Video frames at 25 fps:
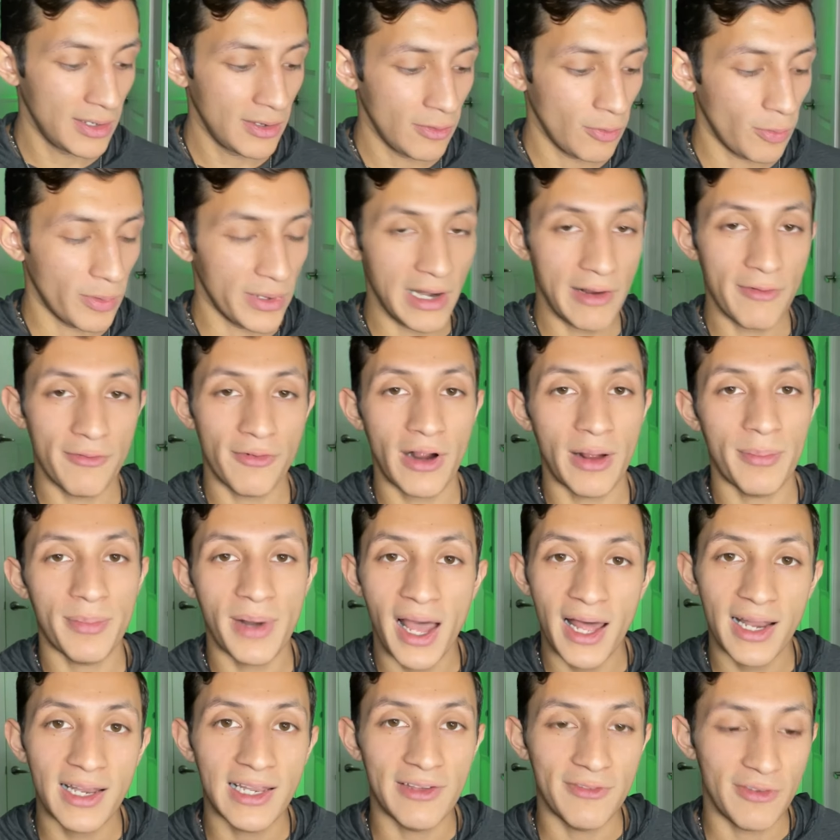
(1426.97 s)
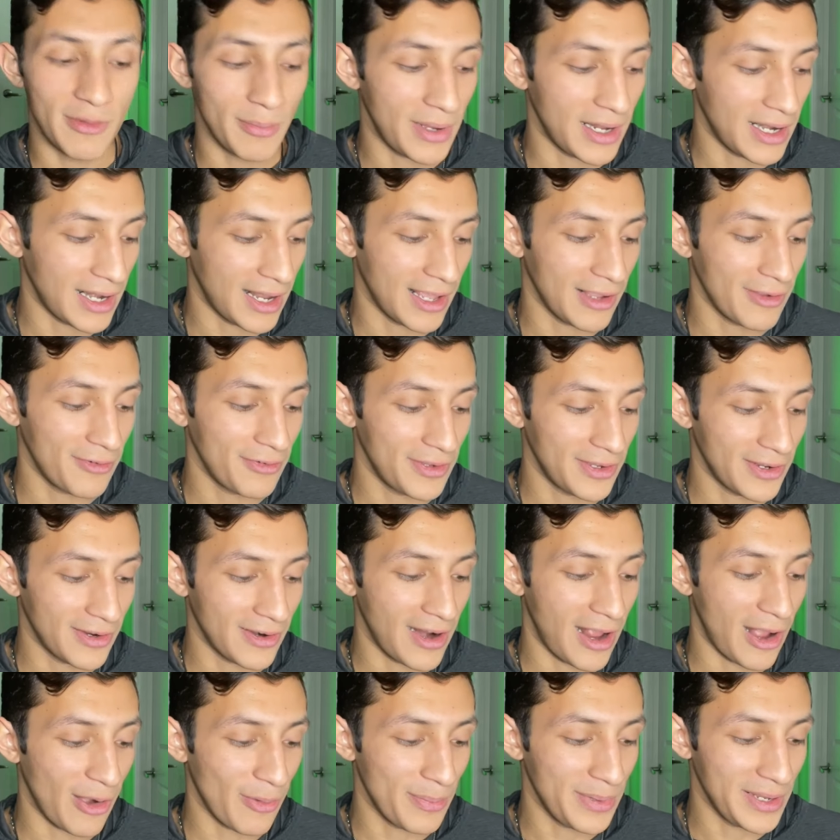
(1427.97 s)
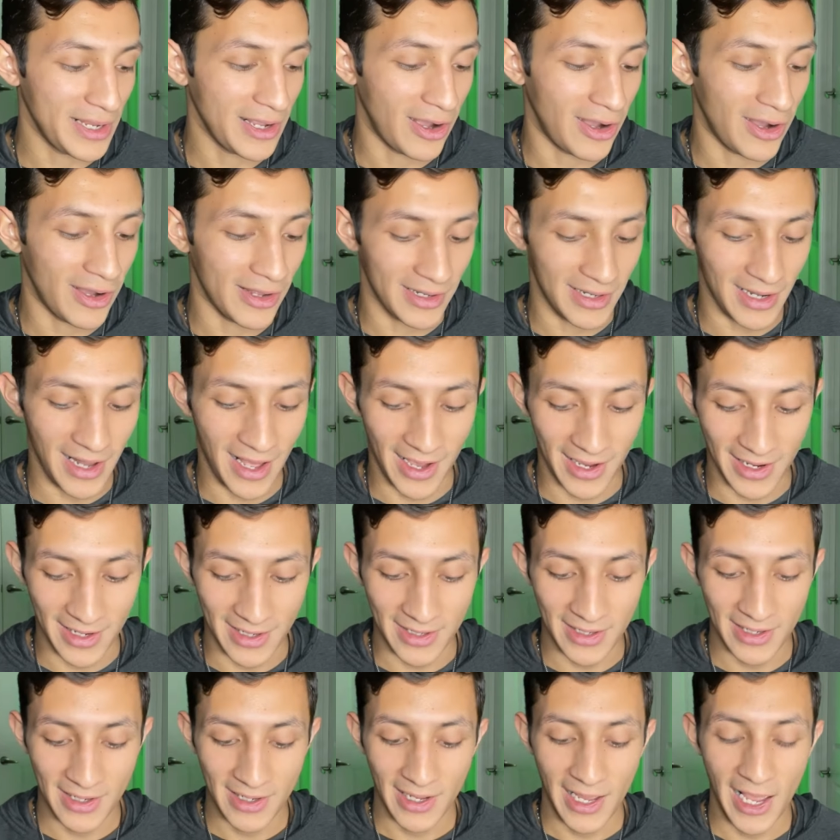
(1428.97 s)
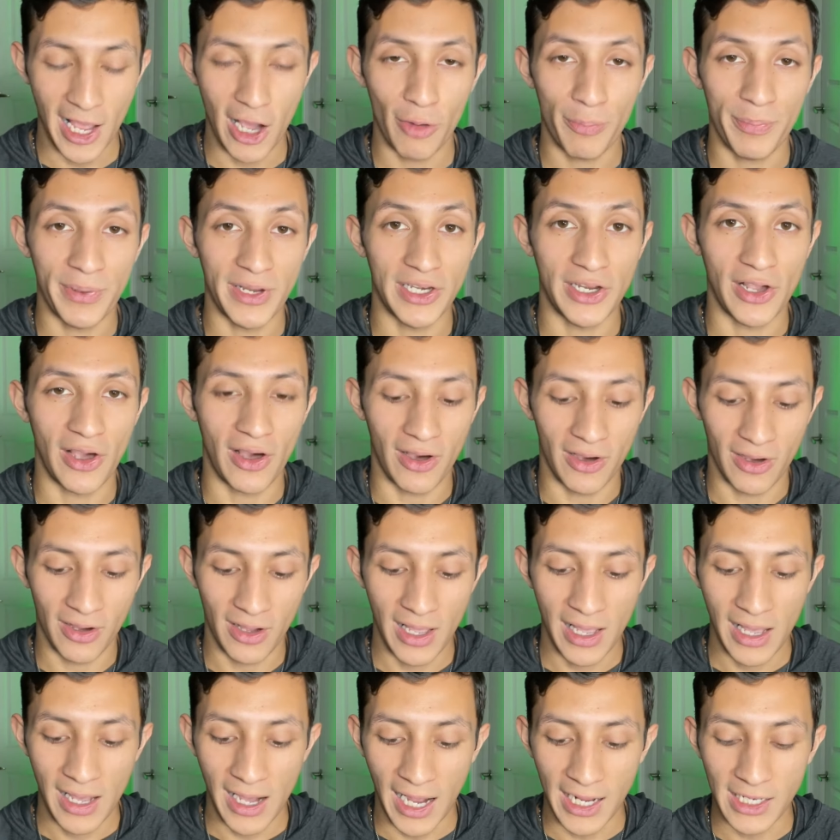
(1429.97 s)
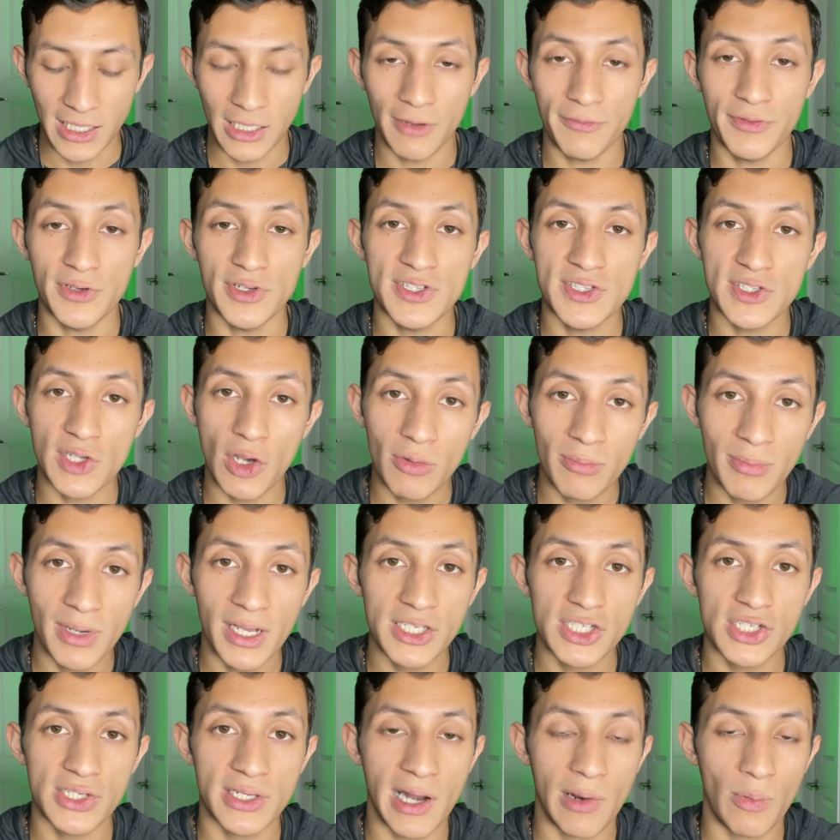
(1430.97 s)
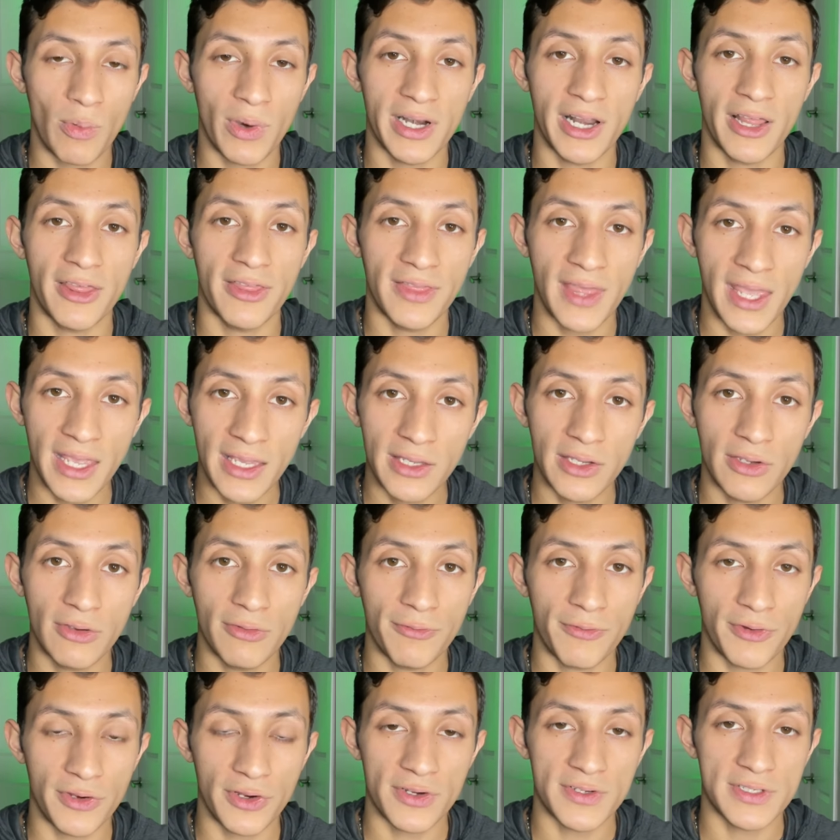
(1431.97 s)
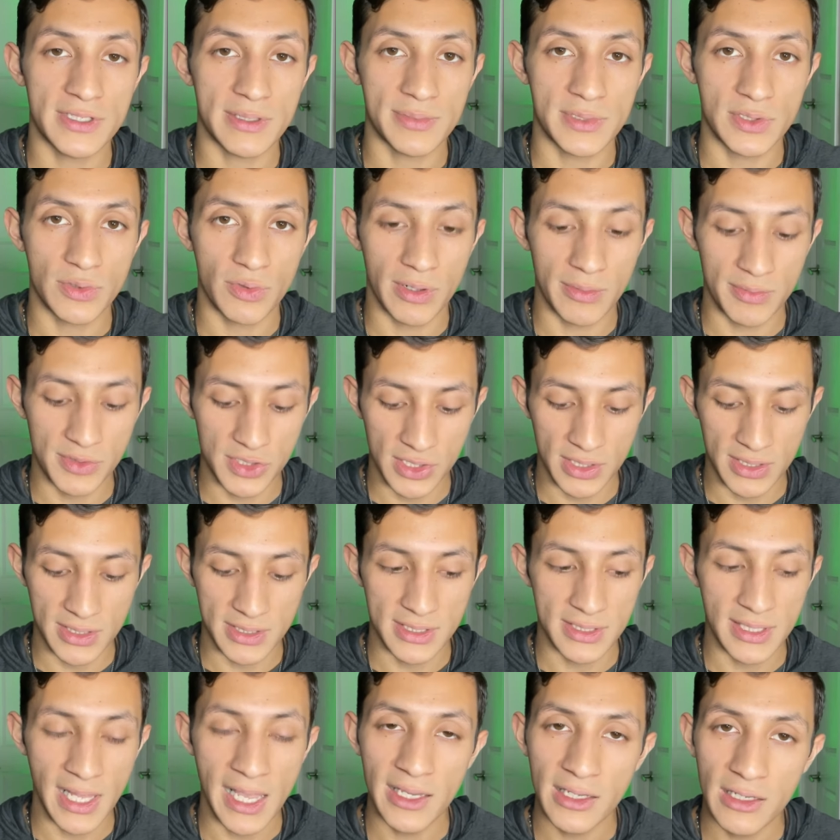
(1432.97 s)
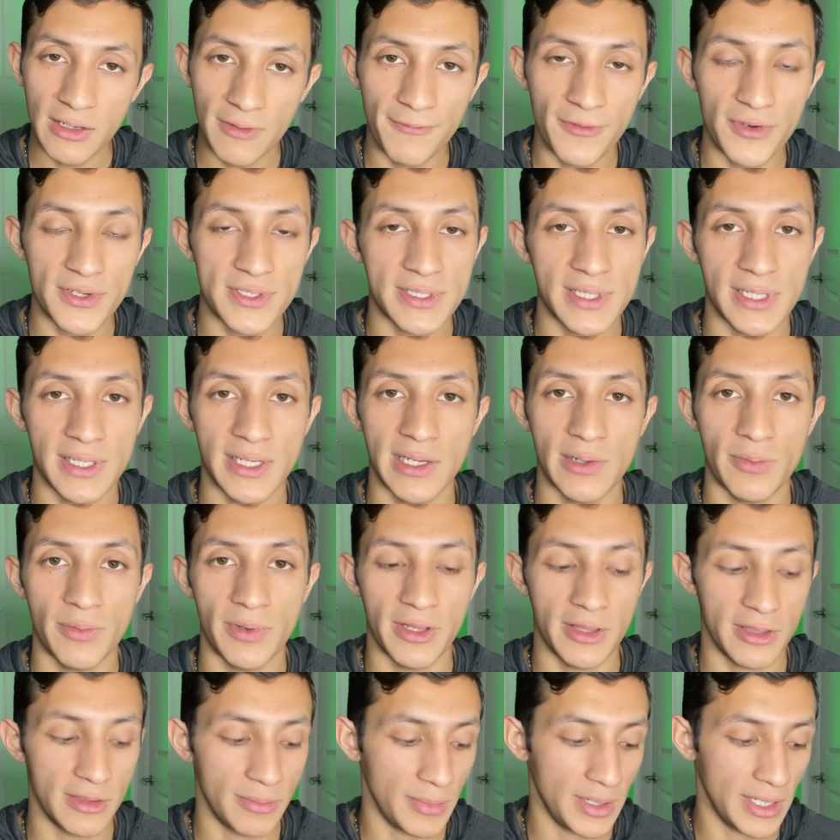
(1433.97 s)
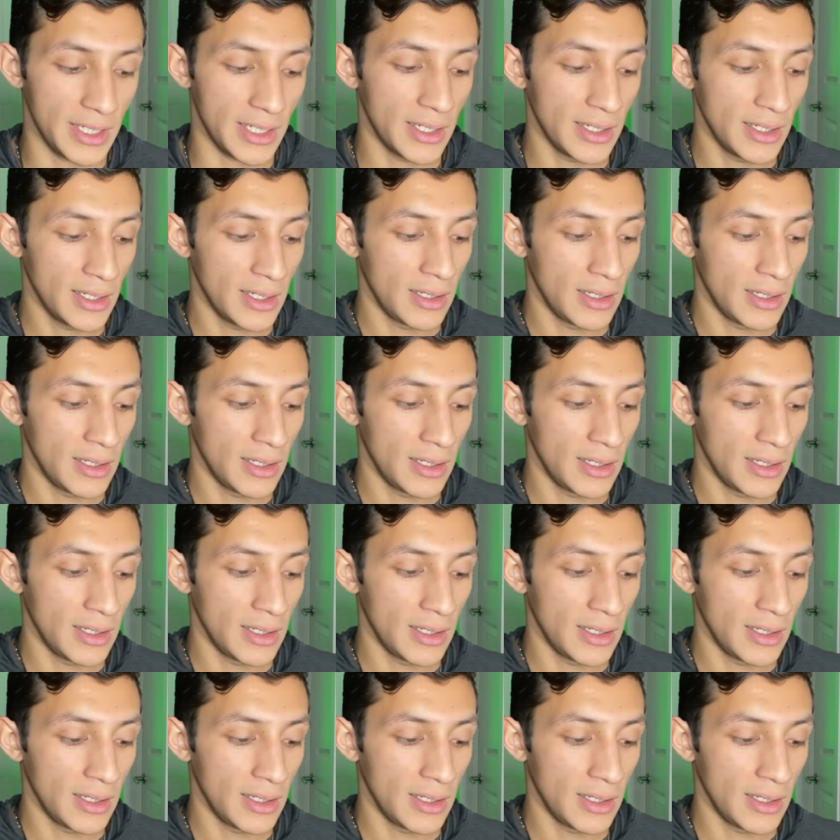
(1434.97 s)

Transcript: Whenever I'm not living my life here, I'll be online helping y'all. I love you so much, and I want to thank you for your subscriptions. Thank you for sticking with me.